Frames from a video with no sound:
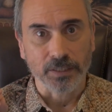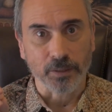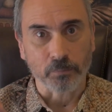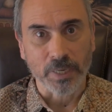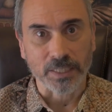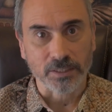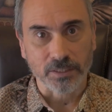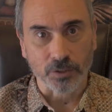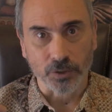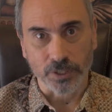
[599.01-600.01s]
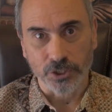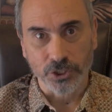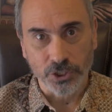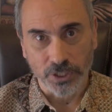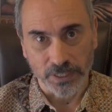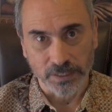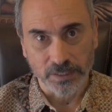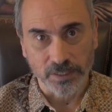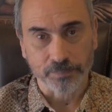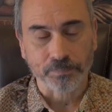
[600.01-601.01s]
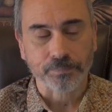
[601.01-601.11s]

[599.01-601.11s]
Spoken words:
the musts or the shoulds,